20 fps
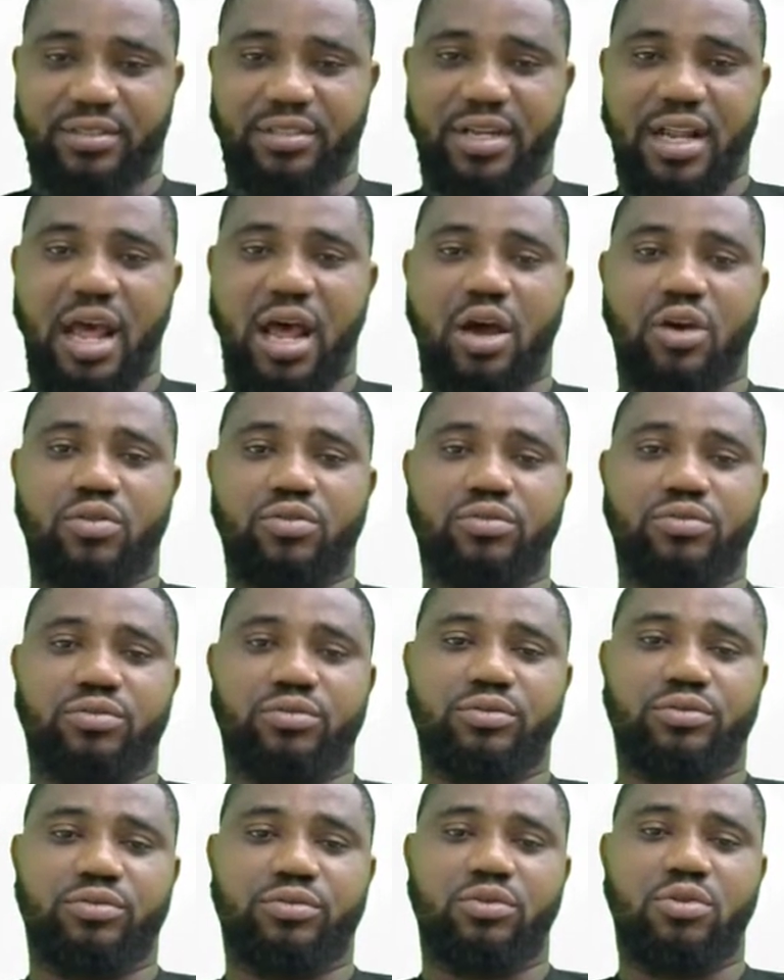Now,
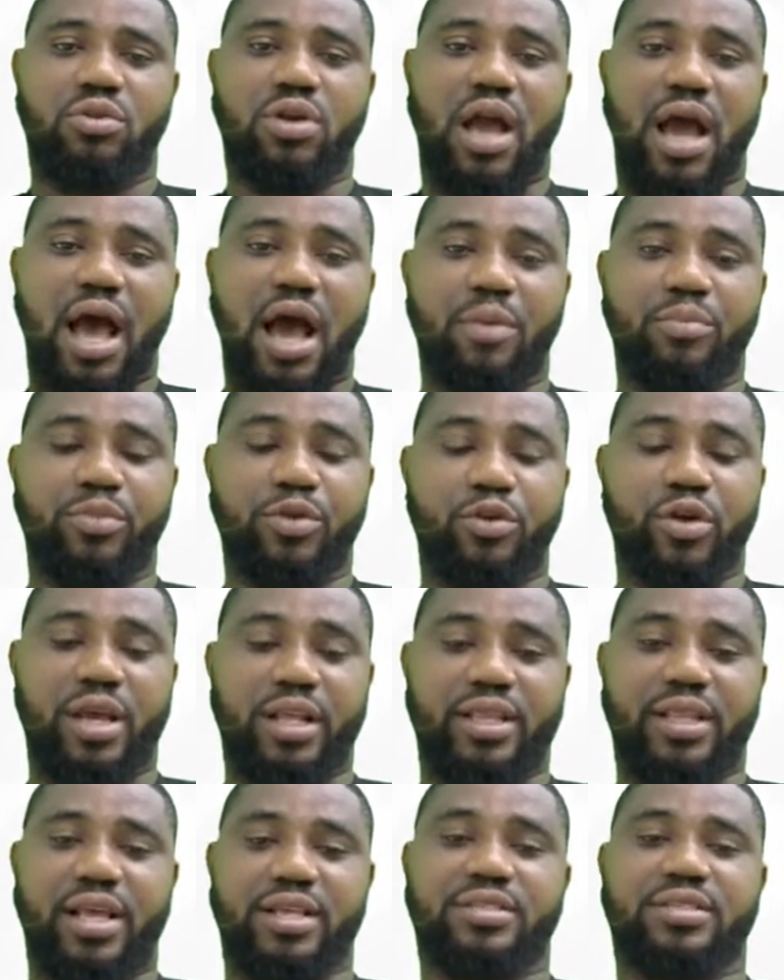look at how
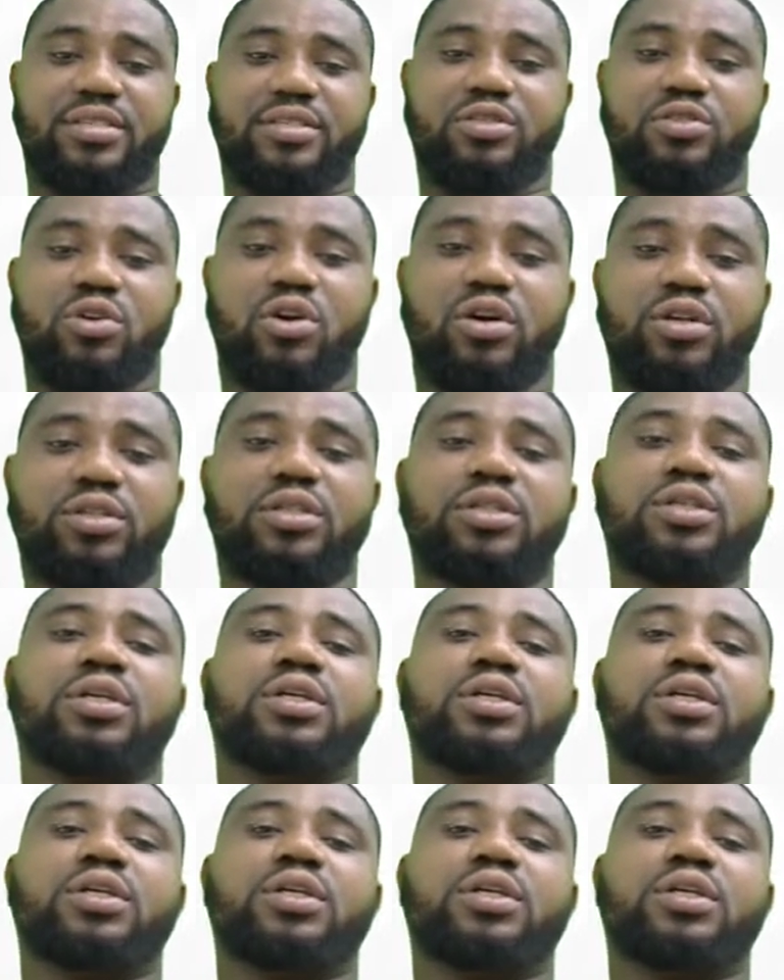biuret test is done.